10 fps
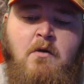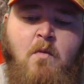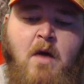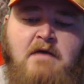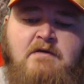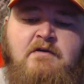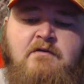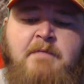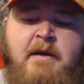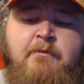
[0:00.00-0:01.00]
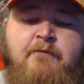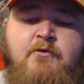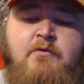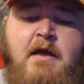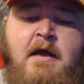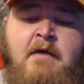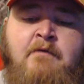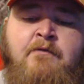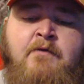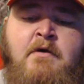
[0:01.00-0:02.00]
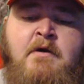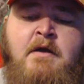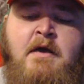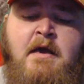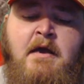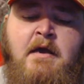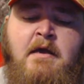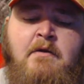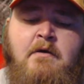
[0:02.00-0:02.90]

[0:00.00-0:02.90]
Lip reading: watched this pay-per-view live, and